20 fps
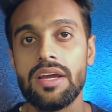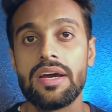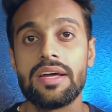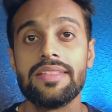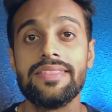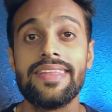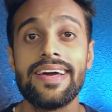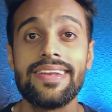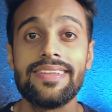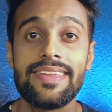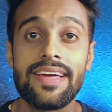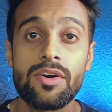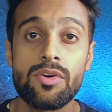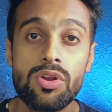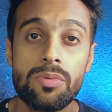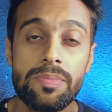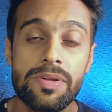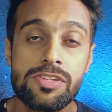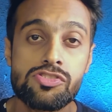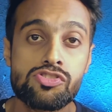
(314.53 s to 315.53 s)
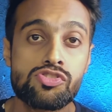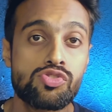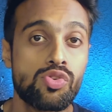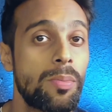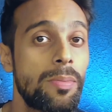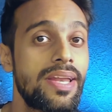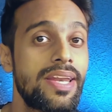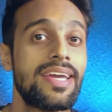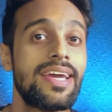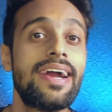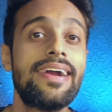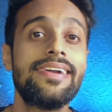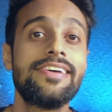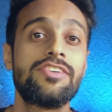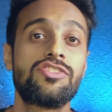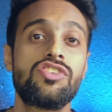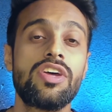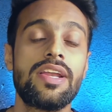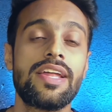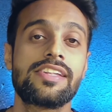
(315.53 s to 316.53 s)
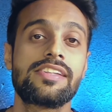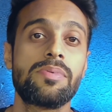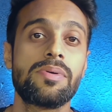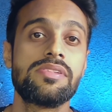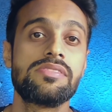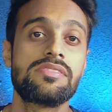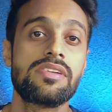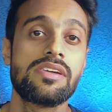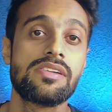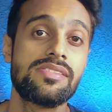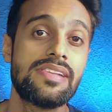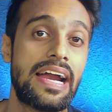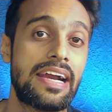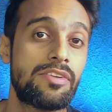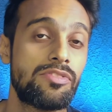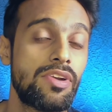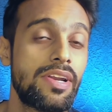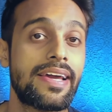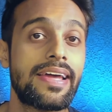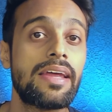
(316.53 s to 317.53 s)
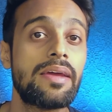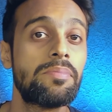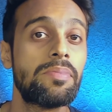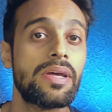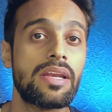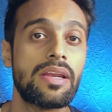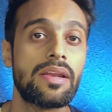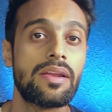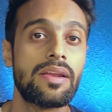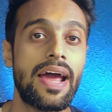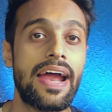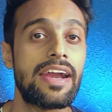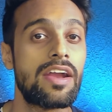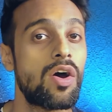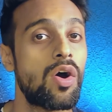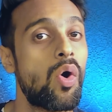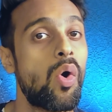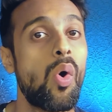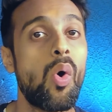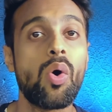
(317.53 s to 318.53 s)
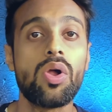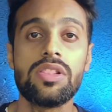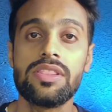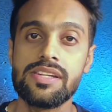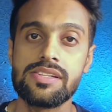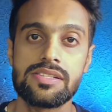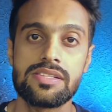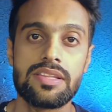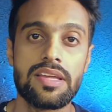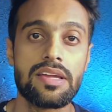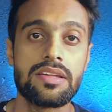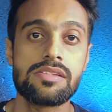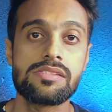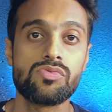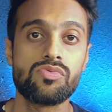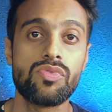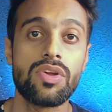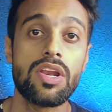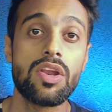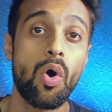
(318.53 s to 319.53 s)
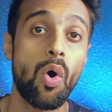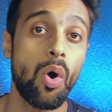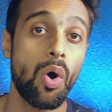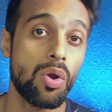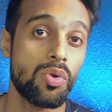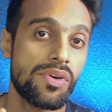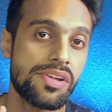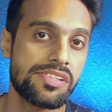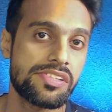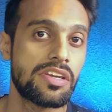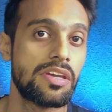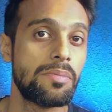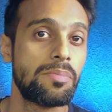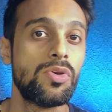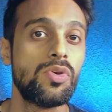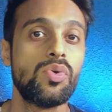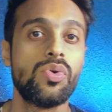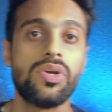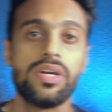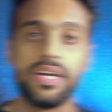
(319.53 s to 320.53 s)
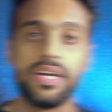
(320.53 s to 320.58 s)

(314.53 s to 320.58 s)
then there will be so many additional expenses that will creep in. And all these things will always keep you in